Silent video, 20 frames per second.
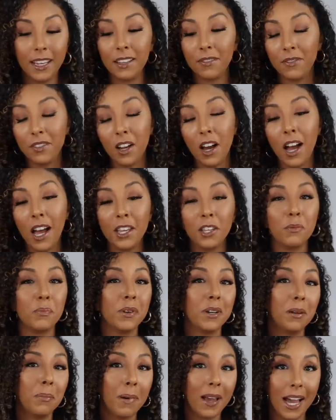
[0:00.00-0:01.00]
If not, you
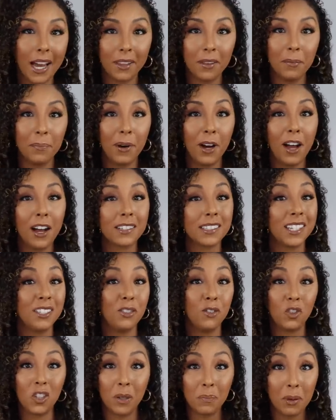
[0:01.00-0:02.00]
put it back in the box and
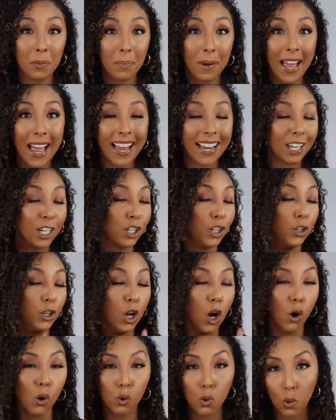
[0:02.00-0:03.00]
you ship it back,
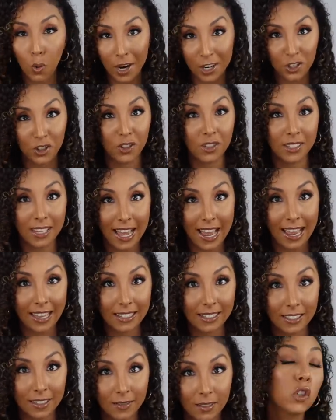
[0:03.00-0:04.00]
no questions
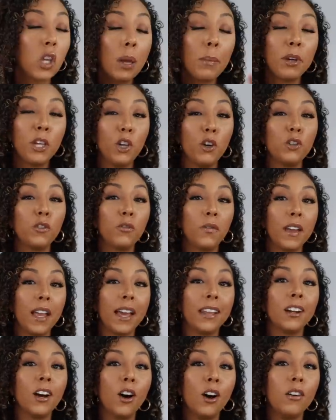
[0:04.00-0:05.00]
asked. So I'm a huge
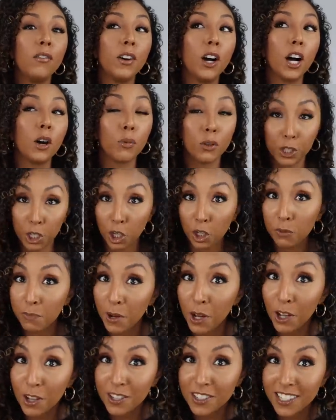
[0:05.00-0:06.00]
fan of uh, return
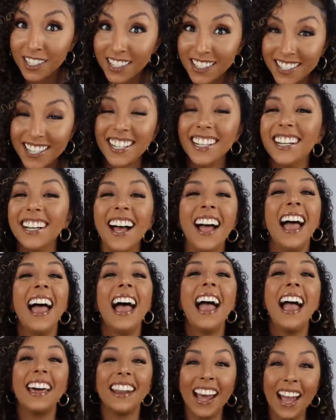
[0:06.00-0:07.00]
policies
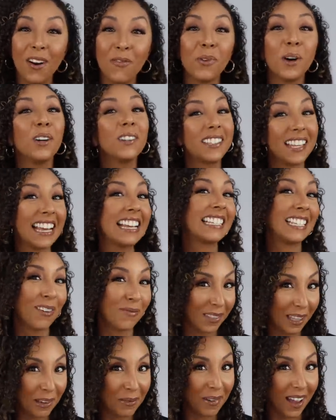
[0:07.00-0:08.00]
and I will take
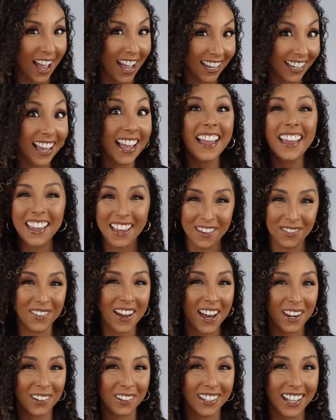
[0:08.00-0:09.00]
something back if
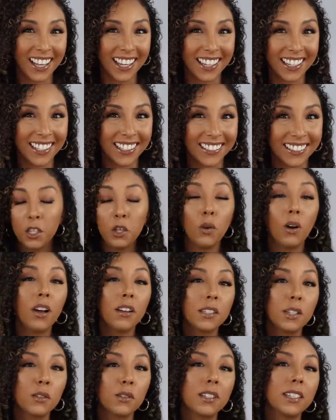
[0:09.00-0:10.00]
I don't like it. You
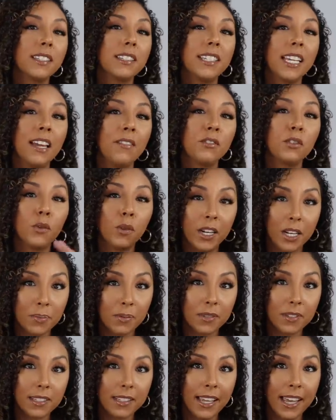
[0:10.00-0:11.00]
also can save
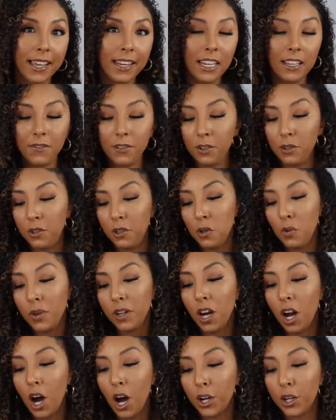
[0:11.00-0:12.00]
20% if you do
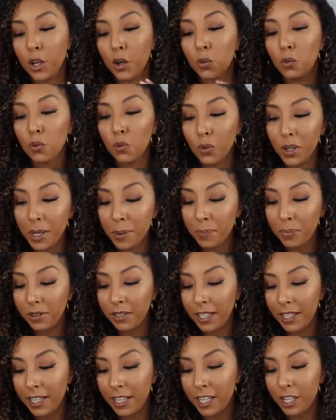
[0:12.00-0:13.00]
an auto
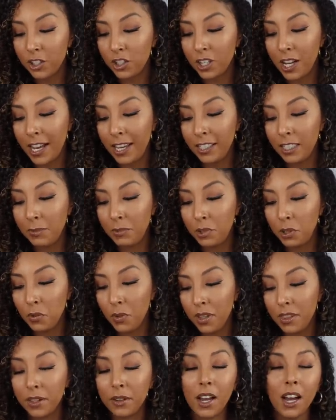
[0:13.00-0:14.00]
replenish. I end up
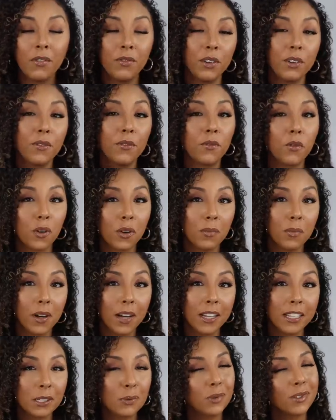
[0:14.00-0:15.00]
doing the every four
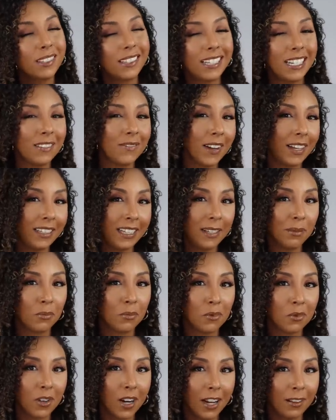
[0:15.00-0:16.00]
months. We'll see if I need
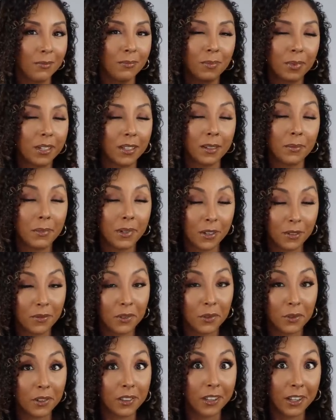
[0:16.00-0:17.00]
more. I'm gonna be
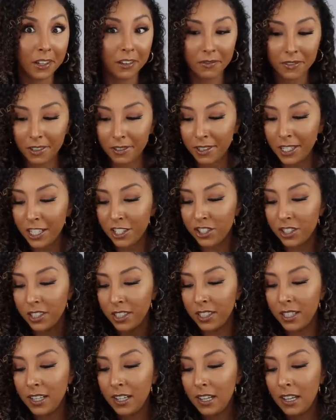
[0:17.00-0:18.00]
reviewing a lot of
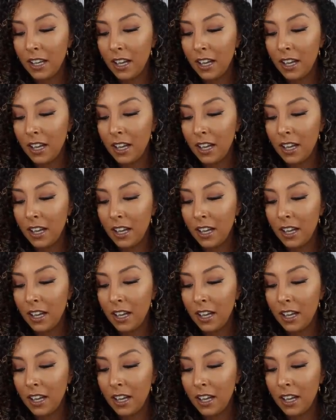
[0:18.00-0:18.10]
foundation.